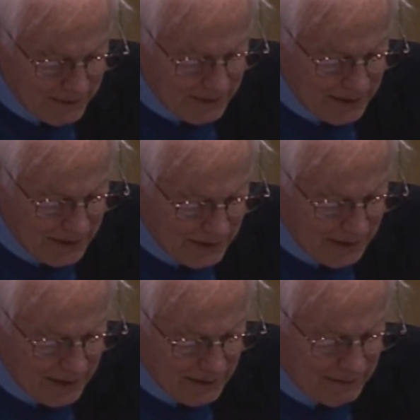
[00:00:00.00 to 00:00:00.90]
in,
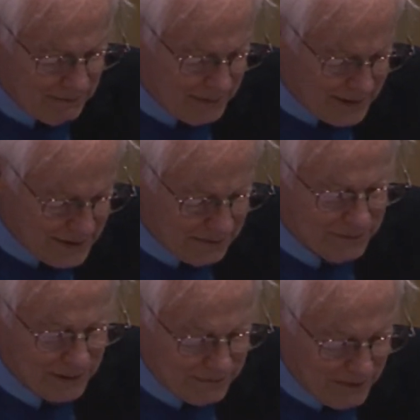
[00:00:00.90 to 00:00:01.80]
in let's
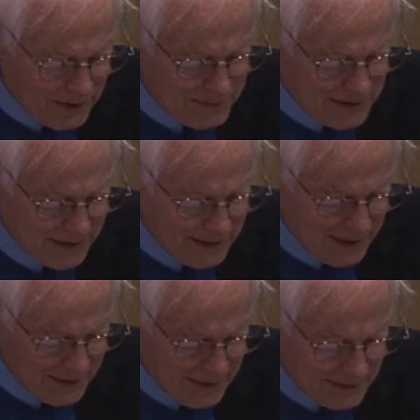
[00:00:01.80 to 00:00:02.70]
for farm state
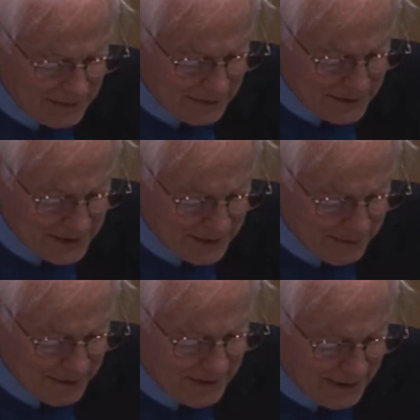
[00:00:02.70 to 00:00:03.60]
candidates, for
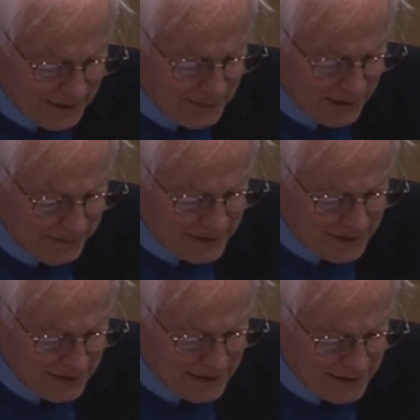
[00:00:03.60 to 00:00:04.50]
example, and I
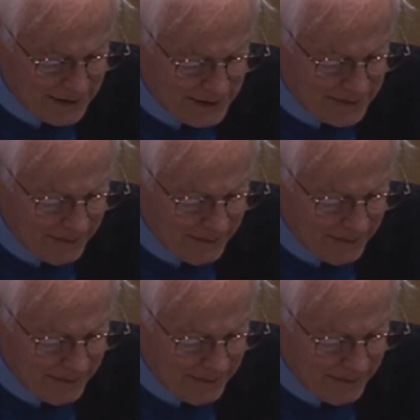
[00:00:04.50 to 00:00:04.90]
represented such,